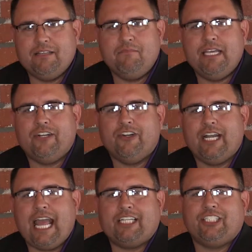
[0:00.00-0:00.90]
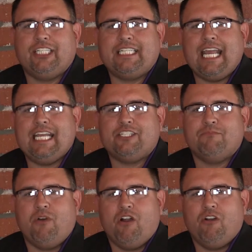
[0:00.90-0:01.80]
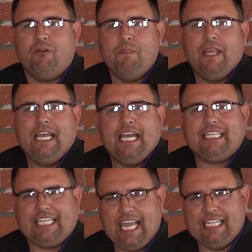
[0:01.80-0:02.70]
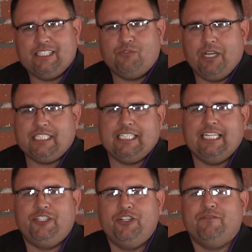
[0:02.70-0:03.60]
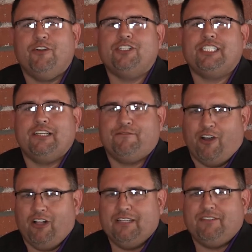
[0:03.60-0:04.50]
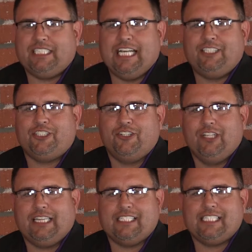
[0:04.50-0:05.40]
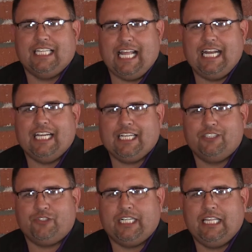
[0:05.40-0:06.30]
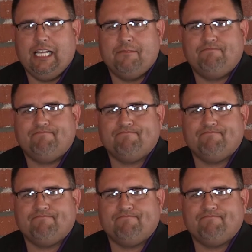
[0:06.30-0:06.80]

the men are in action today and tomorrow at the Kansas Wesleyan University Fall Invitational at the Salina Country Club.